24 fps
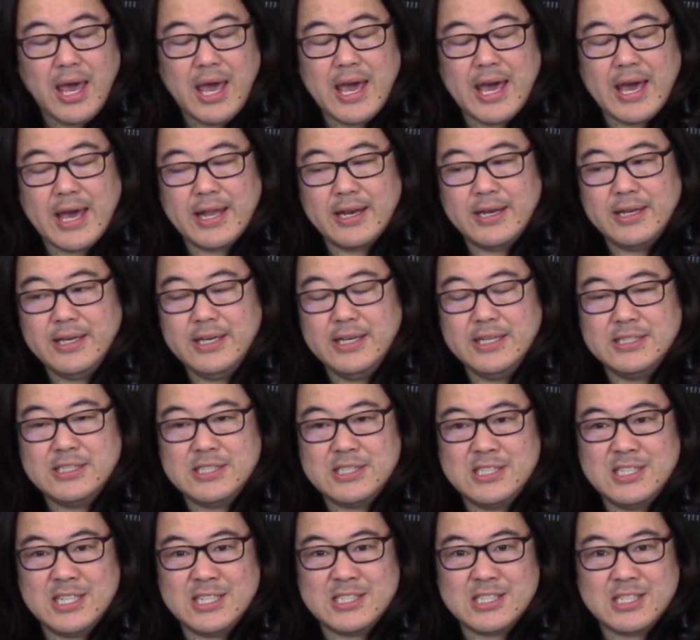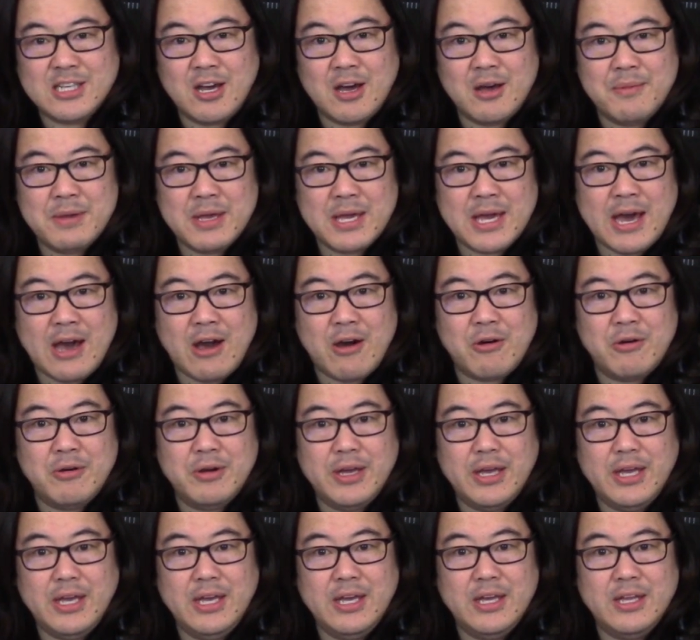and it's just coming out